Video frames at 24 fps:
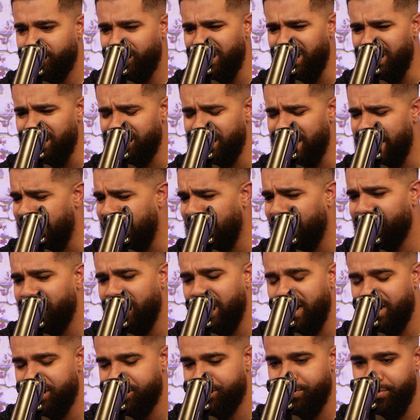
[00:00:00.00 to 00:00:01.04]
that have
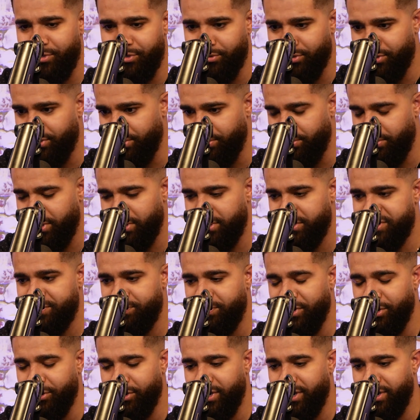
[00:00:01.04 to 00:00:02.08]
that entrepreneur
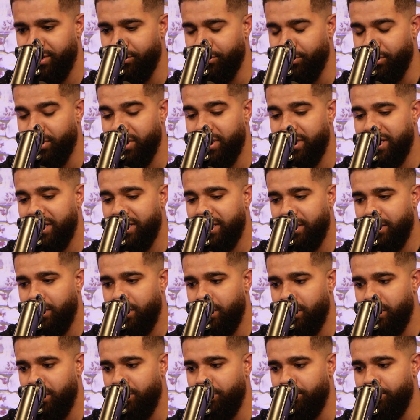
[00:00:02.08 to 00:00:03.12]
spirit, or
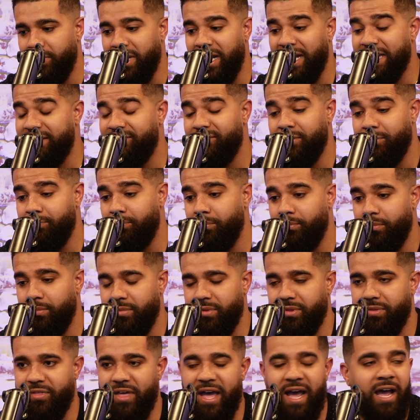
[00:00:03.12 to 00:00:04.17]
not even
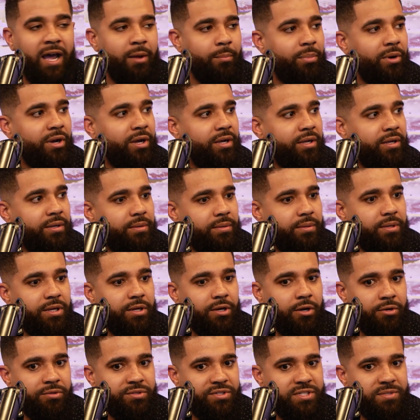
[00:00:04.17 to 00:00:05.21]
that, but
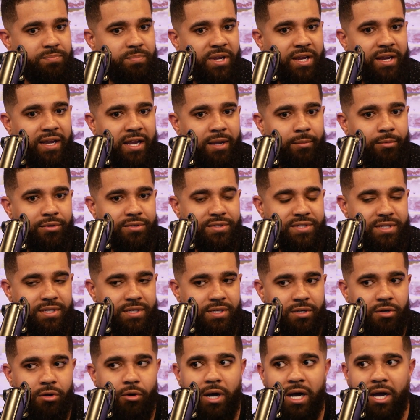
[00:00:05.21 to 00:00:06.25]
just being able
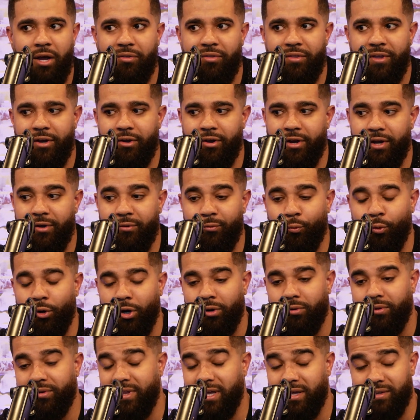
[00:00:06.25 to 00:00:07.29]
to go out there and
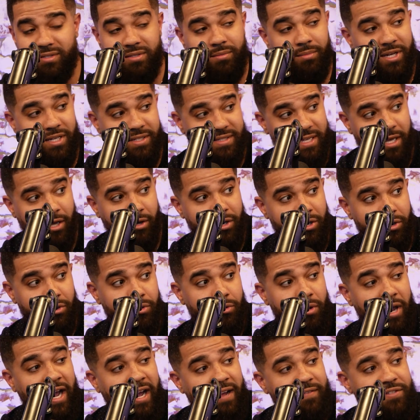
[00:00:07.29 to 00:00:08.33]
work without somebody telling
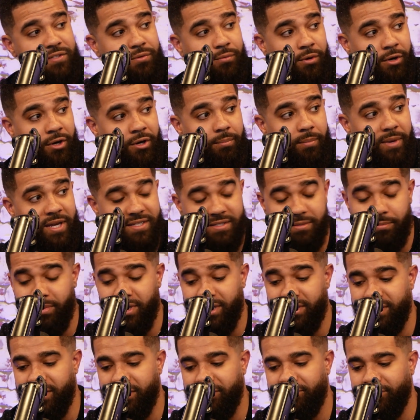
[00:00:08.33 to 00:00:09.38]
you have to work makes a
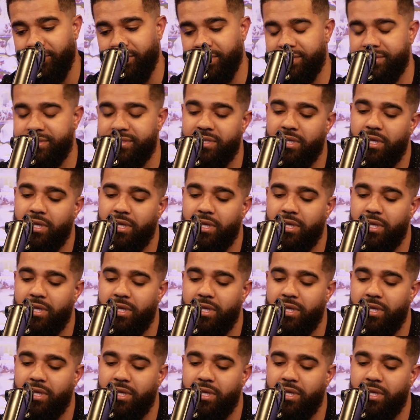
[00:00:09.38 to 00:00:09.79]
big difference.